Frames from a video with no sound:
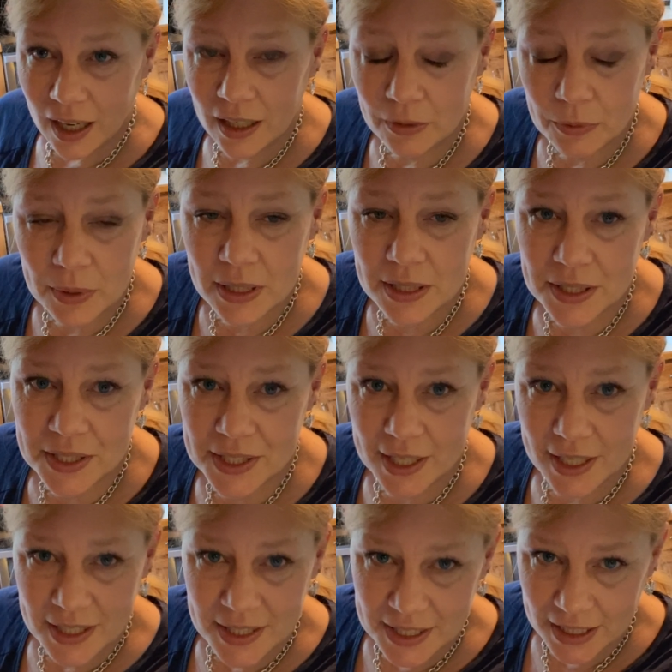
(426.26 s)
I was
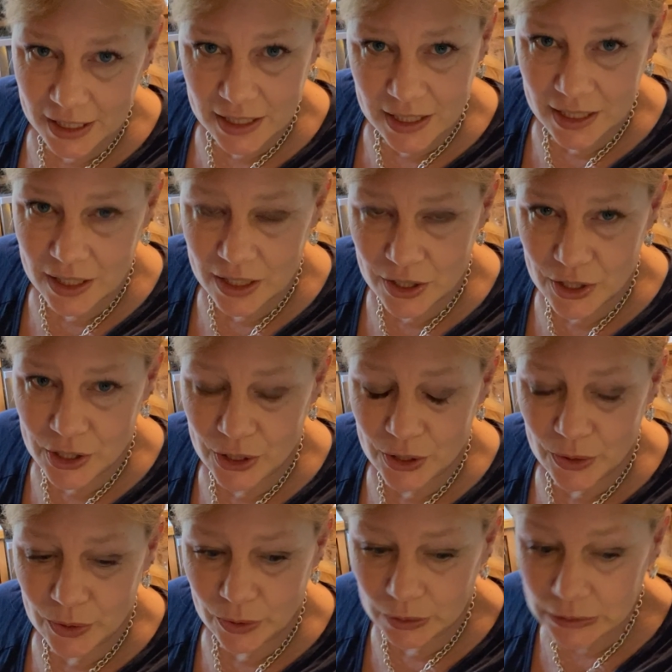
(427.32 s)
addicted
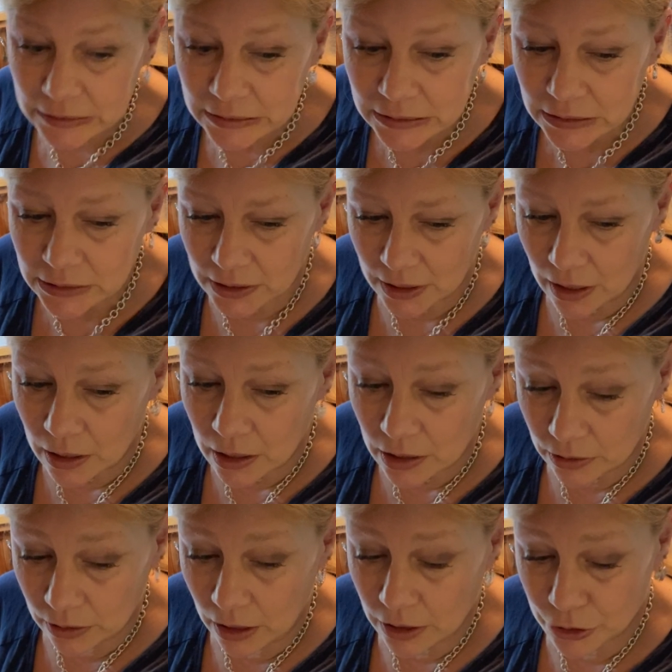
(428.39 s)
to
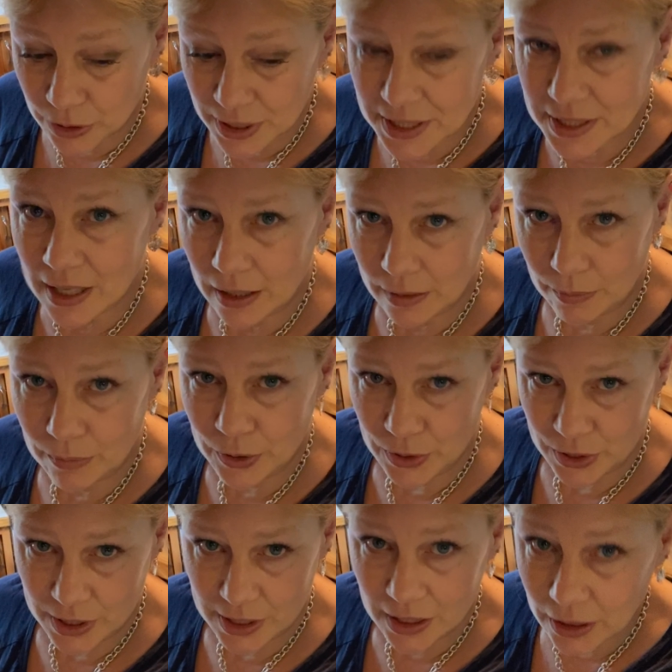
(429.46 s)
laundry scent
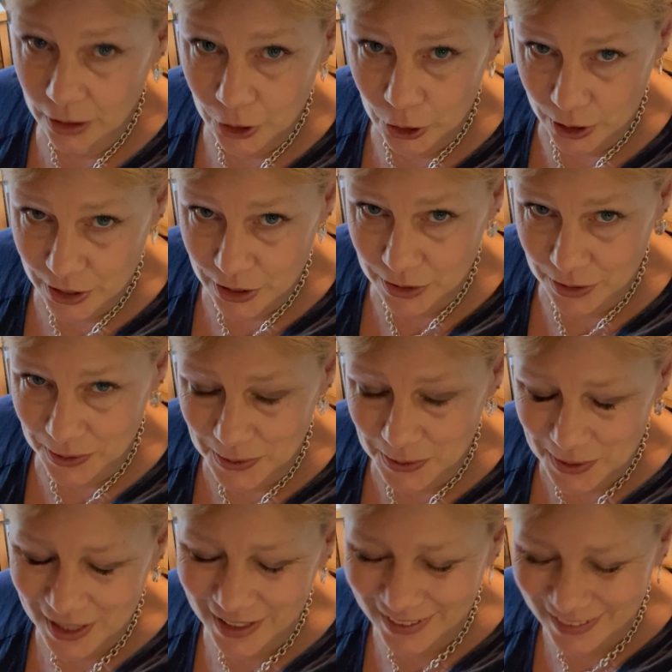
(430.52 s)
boosting crystals.